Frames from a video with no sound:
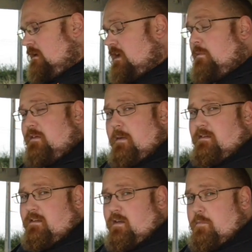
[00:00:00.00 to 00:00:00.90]
Cubby
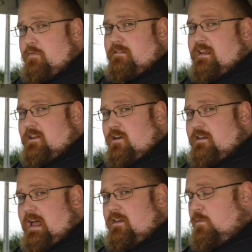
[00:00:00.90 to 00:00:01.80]
spaces are pretty
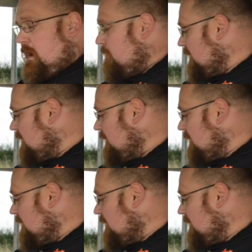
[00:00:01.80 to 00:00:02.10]
good as well.